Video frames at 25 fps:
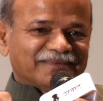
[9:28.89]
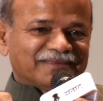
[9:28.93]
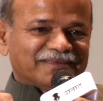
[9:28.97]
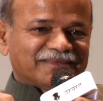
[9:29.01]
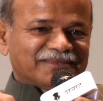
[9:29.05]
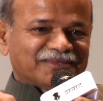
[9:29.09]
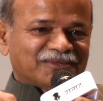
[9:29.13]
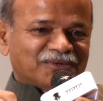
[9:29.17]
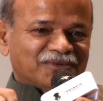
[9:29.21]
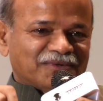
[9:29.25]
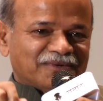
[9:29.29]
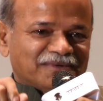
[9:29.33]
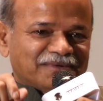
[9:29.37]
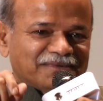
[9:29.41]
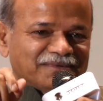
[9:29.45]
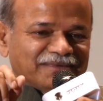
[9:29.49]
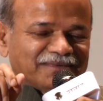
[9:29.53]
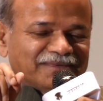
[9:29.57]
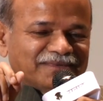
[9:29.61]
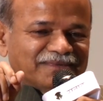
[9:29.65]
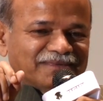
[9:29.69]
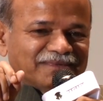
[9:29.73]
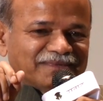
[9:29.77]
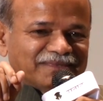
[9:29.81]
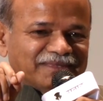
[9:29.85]
So
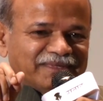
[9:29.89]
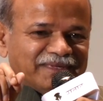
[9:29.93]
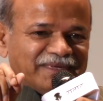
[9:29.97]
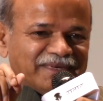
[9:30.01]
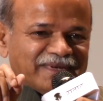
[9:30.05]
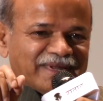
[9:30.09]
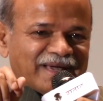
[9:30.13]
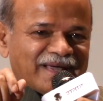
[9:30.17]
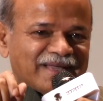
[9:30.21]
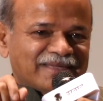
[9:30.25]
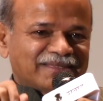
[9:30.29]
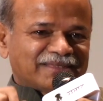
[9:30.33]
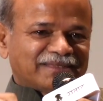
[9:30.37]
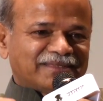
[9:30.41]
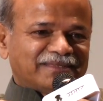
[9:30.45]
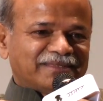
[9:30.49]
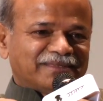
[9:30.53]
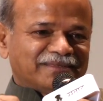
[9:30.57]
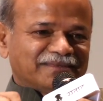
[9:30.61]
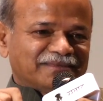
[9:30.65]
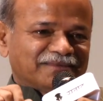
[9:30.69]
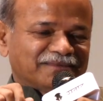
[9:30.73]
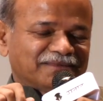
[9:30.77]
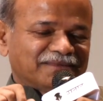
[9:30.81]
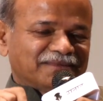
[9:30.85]
the last
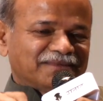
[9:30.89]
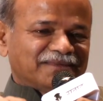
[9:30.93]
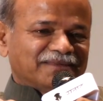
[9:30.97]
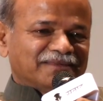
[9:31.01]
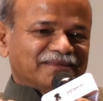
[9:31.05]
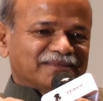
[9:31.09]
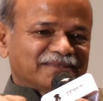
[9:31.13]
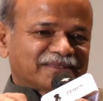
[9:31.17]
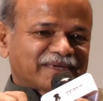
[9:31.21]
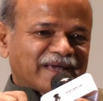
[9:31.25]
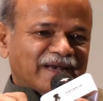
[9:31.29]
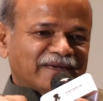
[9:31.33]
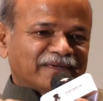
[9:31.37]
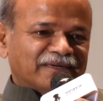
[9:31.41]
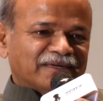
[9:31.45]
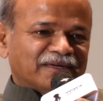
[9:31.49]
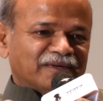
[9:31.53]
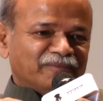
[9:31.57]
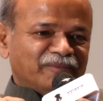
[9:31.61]
skeletal